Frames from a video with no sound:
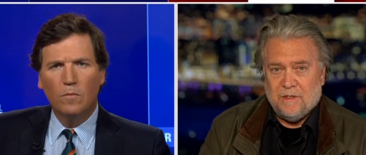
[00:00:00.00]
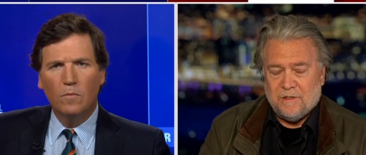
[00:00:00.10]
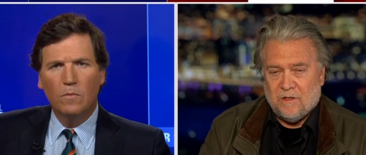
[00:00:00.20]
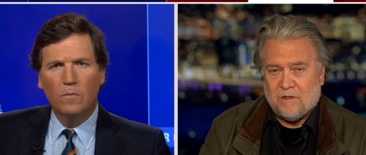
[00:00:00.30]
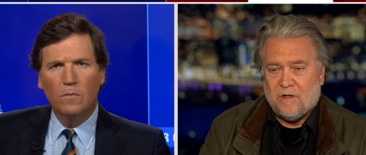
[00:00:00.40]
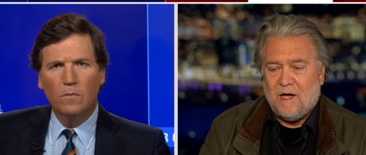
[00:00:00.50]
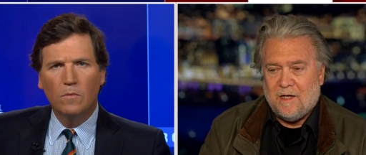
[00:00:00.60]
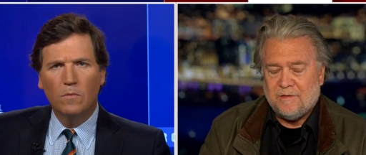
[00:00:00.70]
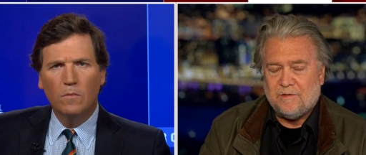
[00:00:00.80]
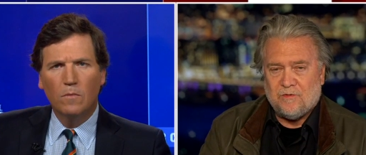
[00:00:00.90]
Speaker 1: Tucker,
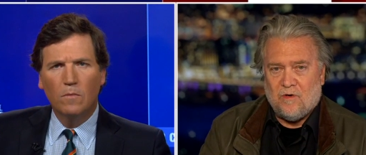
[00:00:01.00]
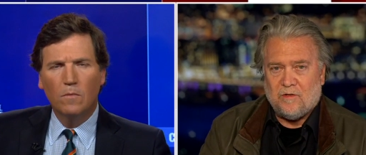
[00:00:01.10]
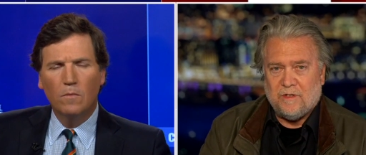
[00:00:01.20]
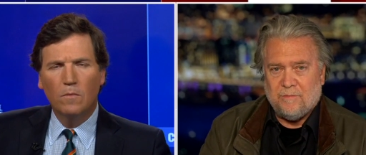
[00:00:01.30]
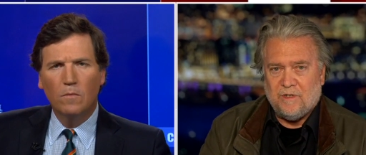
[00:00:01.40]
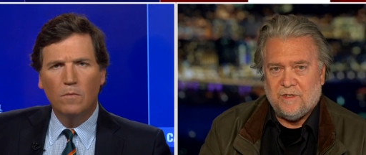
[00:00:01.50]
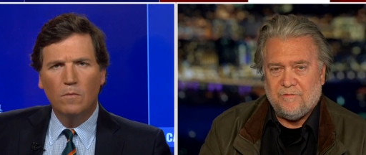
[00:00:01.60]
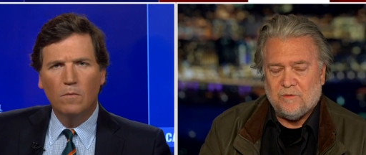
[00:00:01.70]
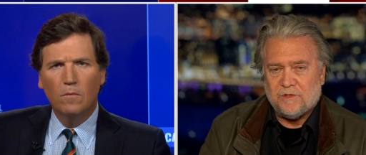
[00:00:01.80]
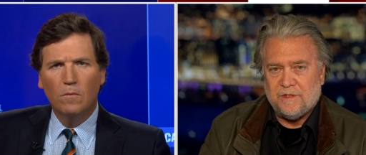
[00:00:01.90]
I strongly believe
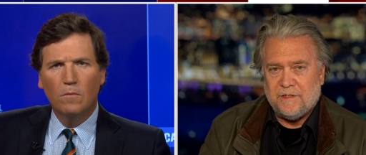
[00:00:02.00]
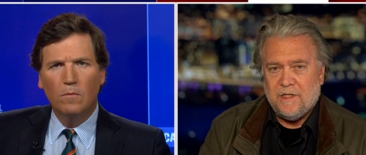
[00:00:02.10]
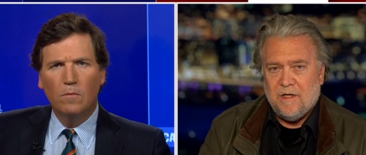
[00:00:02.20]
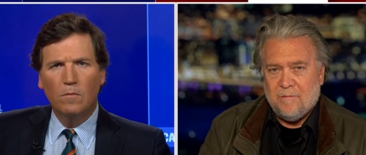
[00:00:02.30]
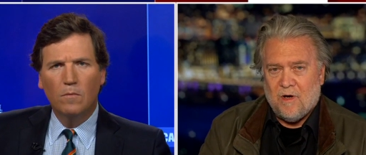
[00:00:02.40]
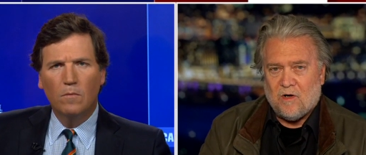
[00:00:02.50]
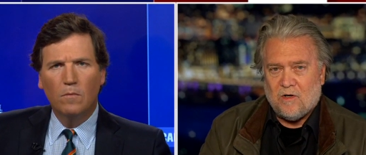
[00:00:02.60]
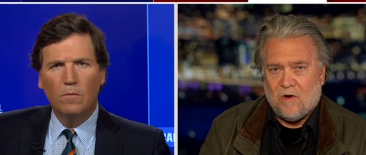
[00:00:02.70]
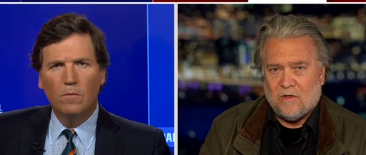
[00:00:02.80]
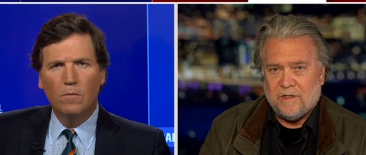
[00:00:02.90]
you'll see Merrick
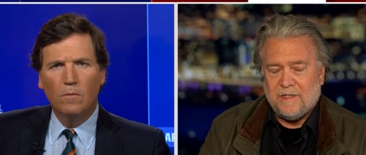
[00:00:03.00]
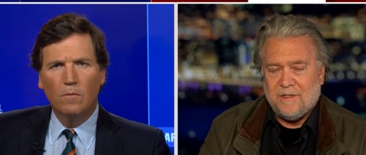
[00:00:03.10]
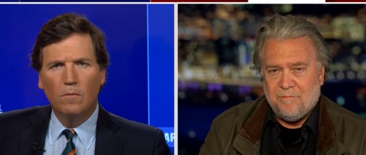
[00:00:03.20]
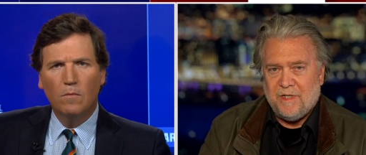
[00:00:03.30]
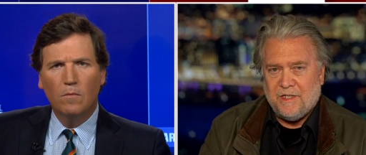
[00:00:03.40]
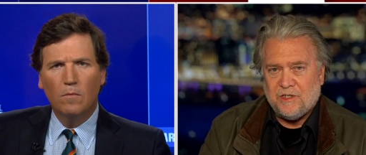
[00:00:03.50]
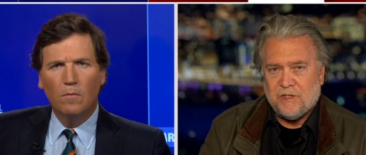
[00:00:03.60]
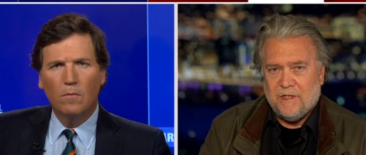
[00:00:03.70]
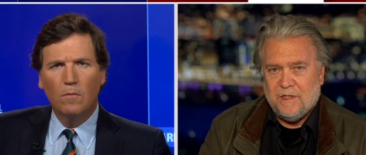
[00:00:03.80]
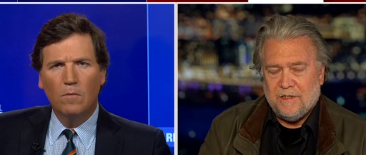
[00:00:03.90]
Garland
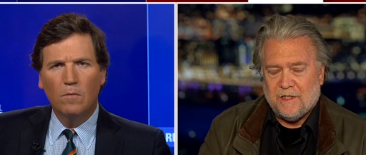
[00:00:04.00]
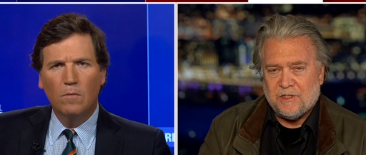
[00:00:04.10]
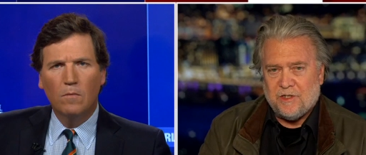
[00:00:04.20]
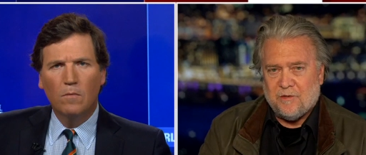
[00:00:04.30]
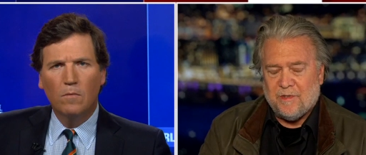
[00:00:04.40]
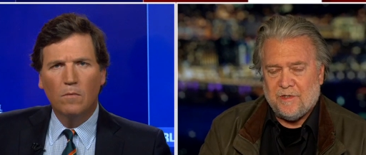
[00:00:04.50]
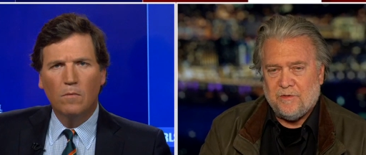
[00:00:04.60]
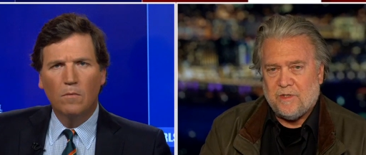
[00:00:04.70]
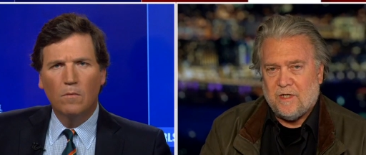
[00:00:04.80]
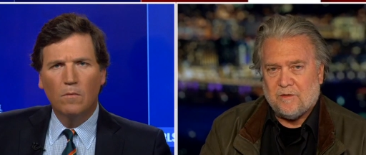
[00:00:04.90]
impeached next year by the new
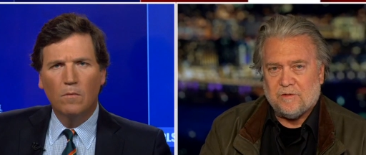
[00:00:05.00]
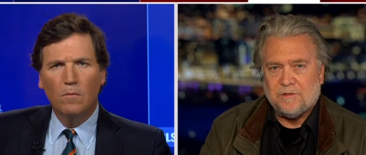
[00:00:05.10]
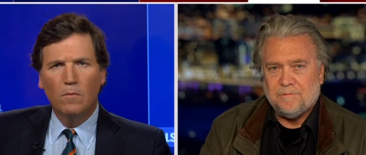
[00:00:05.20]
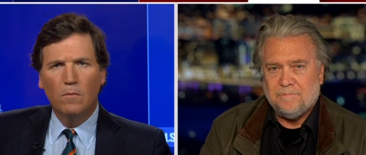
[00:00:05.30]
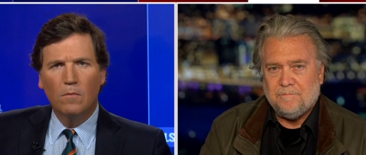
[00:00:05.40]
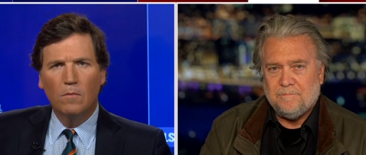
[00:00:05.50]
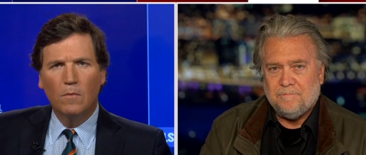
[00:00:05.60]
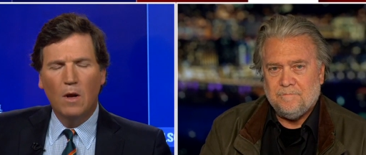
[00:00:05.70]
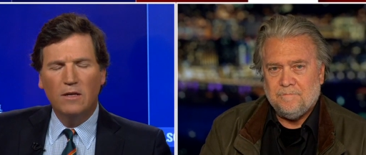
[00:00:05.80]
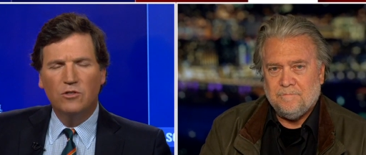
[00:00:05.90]
Congress.
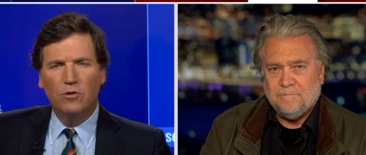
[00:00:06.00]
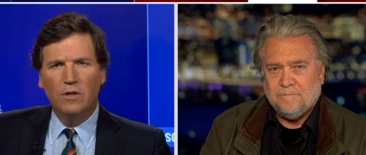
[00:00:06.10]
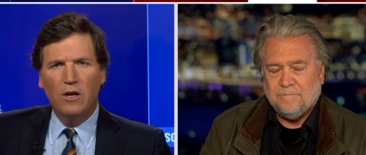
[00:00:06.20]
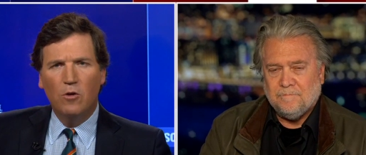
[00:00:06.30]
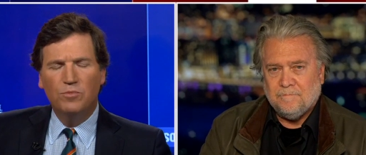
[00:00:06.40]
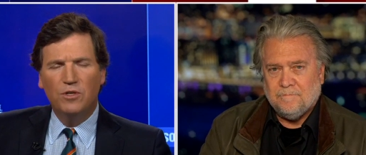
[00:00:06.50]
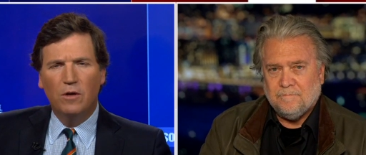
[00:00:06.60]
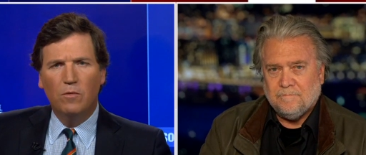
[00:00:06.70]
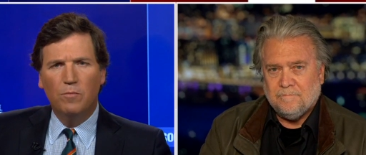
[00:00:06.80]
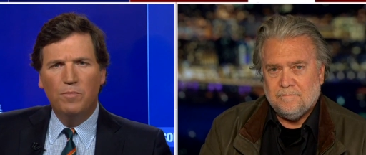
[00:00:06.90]
Speaker 2: I certainly hope
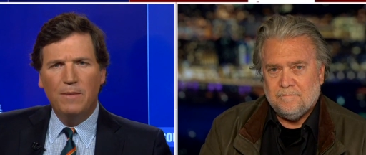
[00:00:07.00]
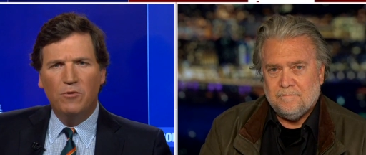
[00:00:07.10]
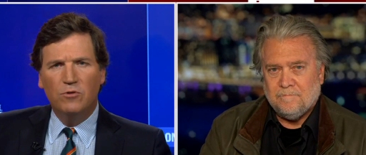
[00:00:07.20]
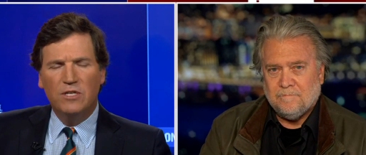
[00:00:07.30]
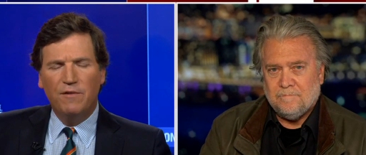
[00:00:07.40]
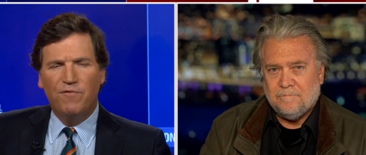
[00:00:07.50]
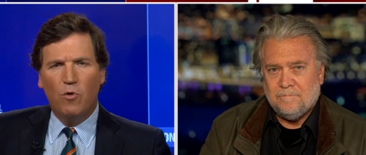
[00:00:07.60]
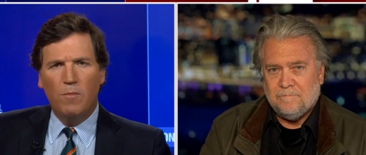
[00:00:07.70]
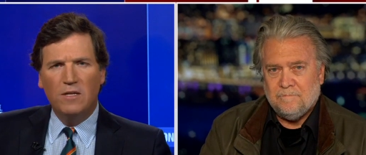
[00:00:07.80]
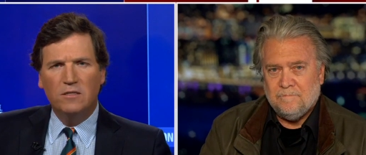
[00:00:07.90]
so. People who say
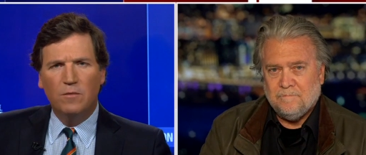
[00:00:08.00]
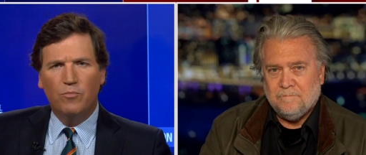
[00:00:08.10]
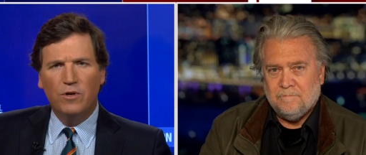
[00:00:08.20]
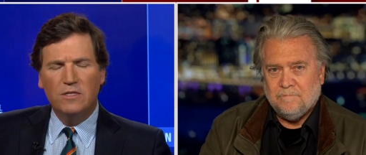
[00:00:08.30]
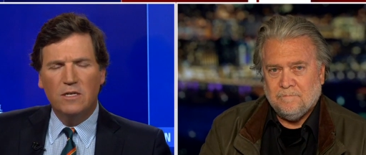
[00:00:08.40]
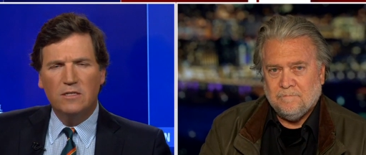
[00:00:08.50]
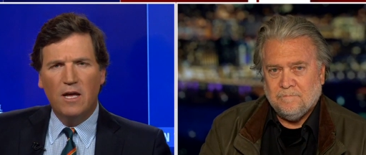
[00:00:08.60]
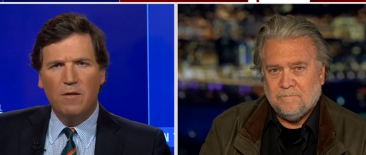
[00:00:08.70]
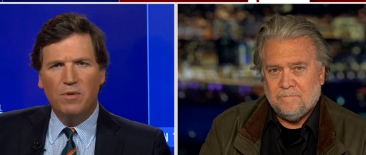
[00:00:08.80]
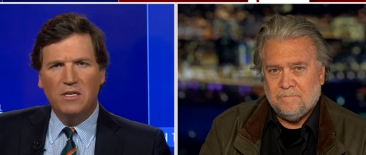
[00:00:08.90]
four months in prison is
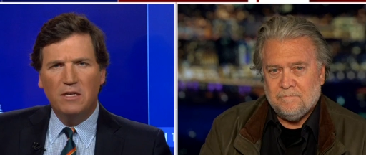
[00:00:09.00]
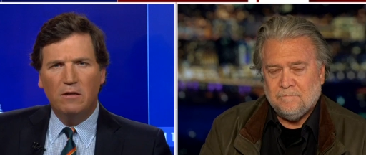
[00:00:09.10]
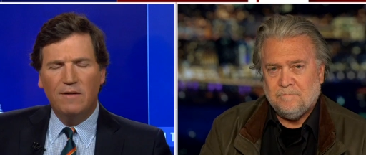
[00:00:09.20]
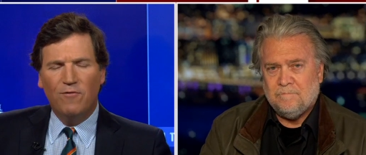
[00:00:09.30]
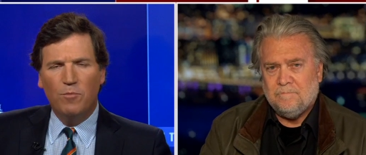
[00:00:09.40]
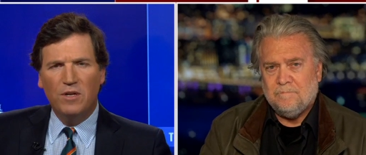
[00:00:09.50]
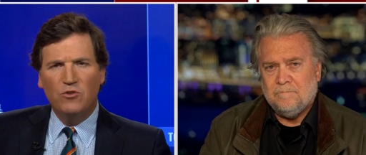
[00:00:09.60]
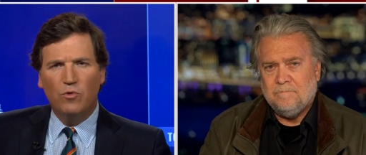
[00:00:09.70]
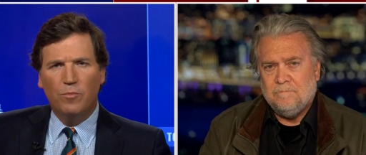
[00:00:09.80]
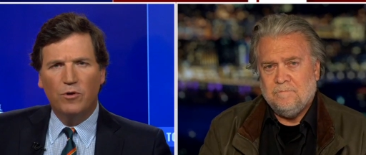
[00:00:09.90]
not a big deal had never been
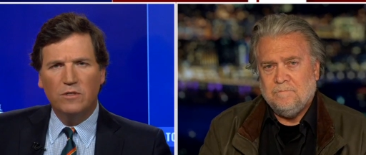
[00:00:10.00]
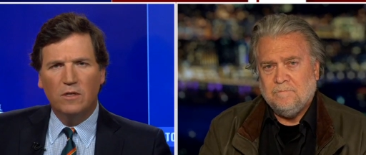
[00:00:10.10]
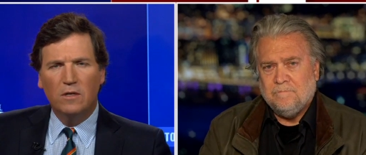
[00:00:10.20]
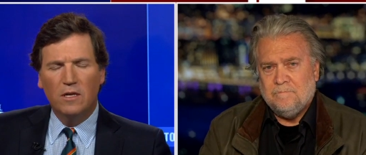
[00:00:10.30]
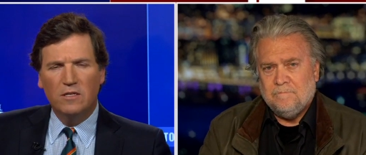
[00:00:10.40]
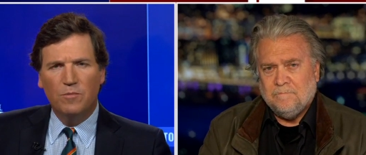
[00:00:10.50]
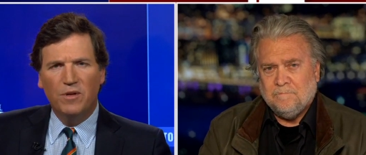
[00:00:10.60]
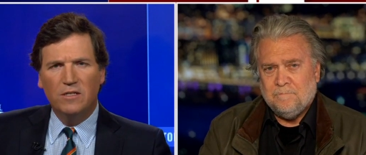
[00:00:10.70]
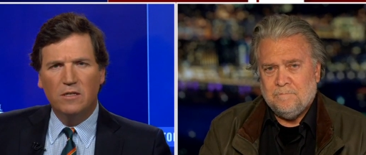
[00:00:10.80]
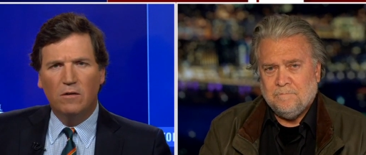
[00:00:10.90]
to a prison. It is a
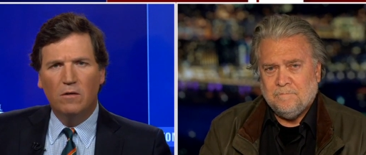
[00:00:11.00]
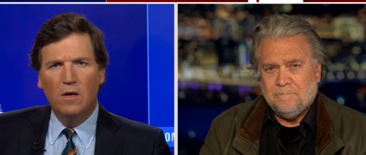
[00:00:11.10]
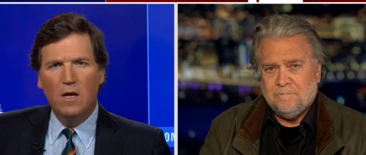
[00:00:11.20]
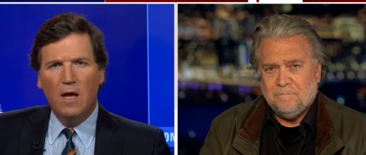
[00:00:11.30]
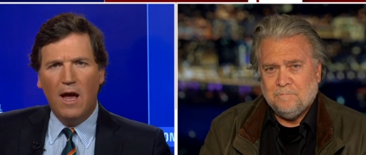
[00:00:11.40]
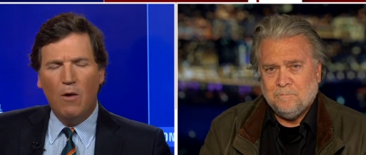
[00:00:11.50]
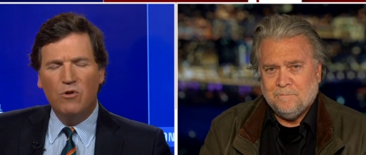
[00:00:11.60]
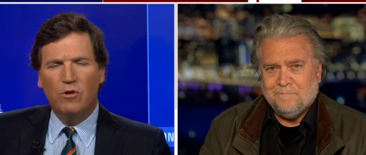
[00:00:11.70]
big deal. How are you